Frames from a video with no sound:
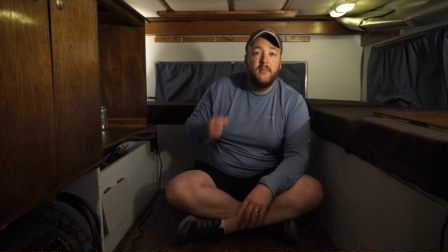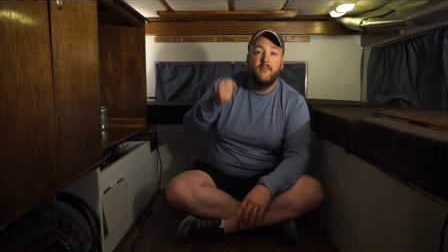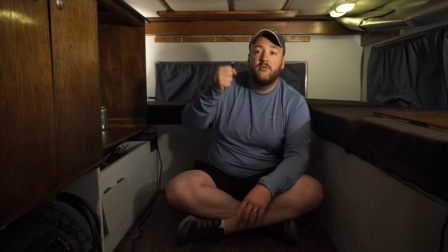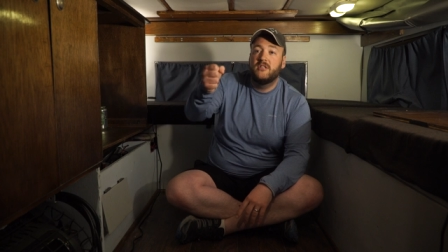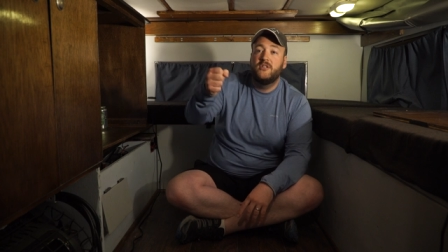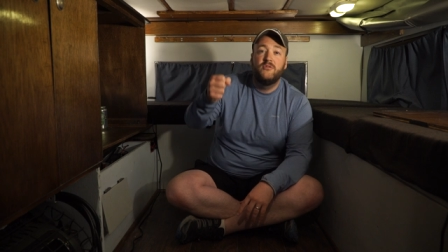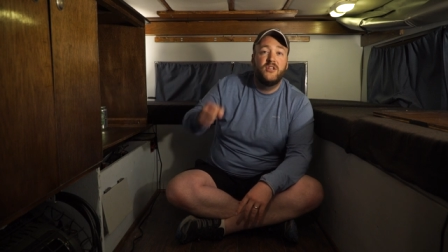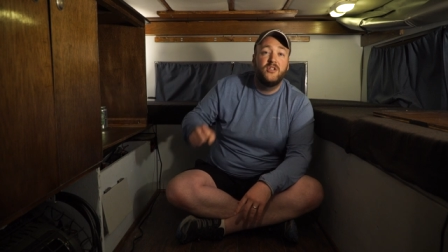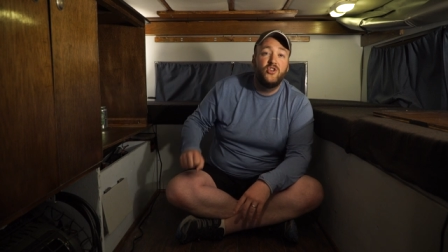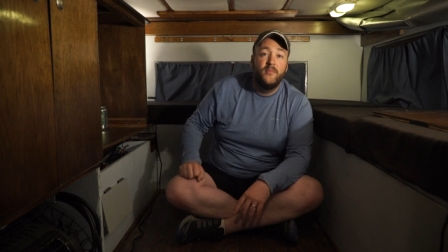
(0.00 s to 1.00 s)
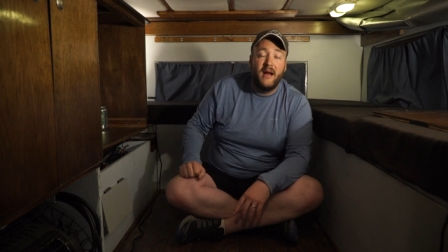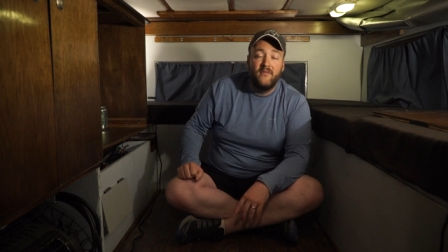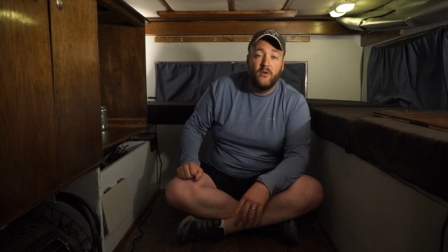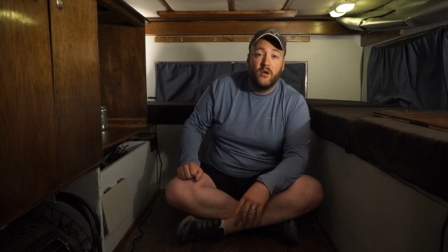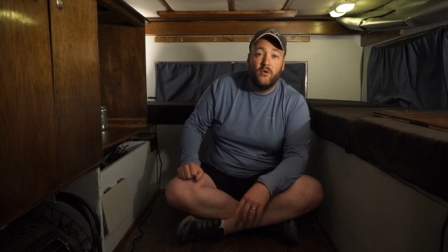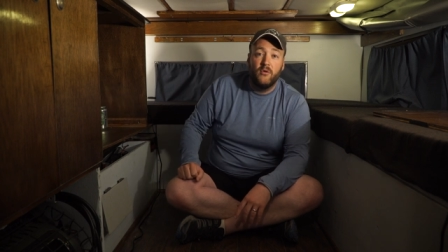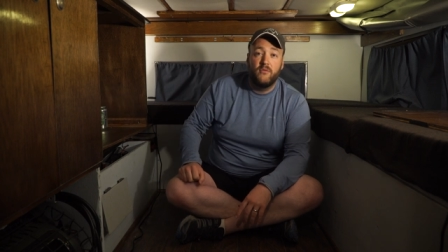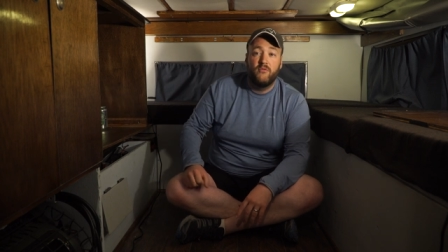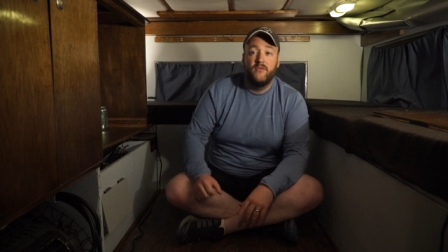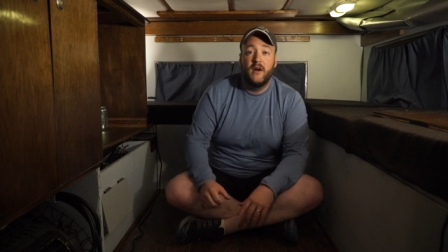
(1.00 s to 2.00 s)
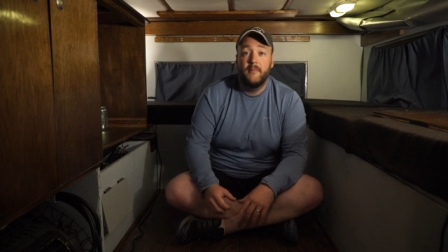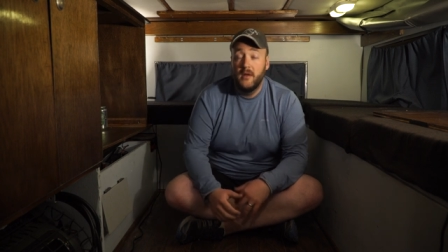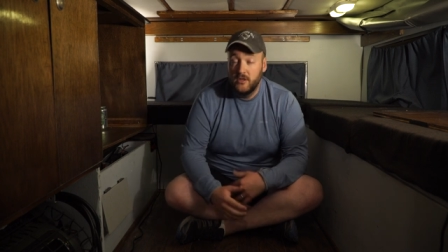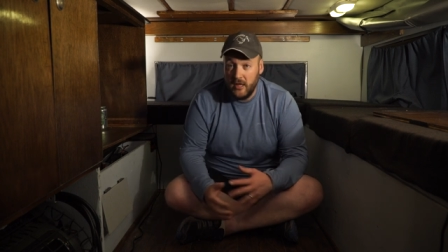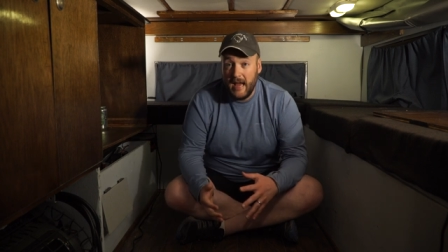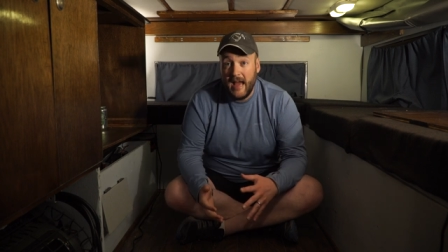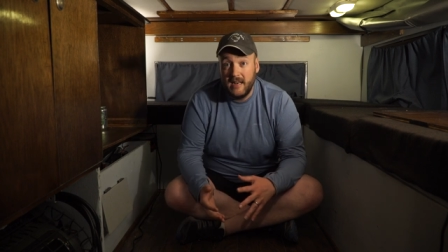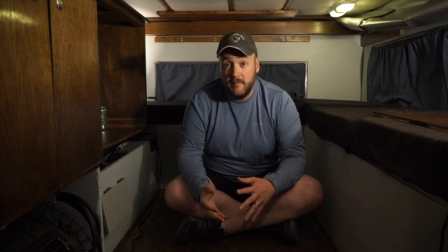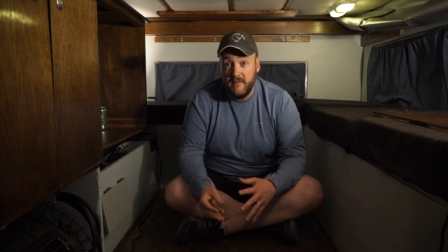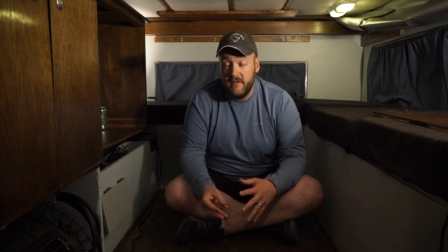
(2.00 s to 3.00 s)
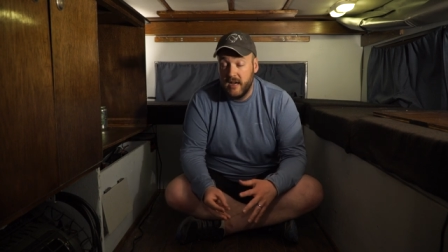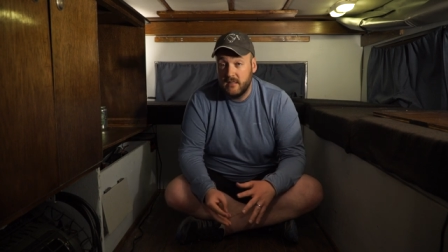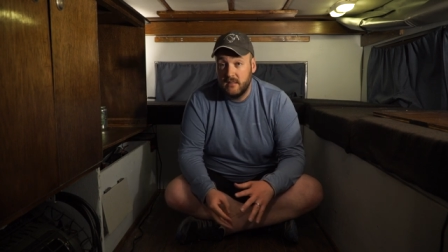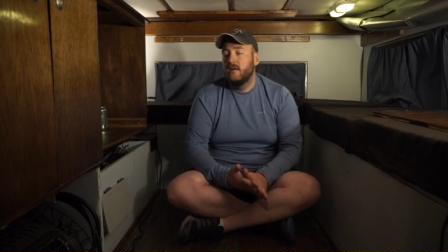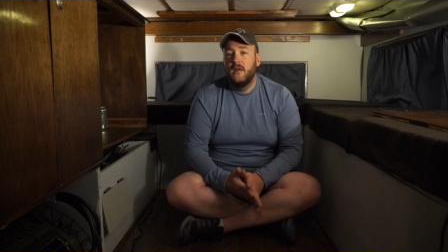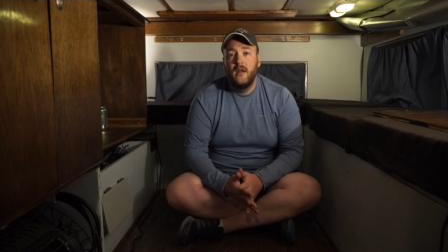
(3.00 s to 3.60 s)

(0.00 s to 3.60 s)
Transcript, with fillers: People were just using a 2x4 to hold the roof up, so that had to be fixed.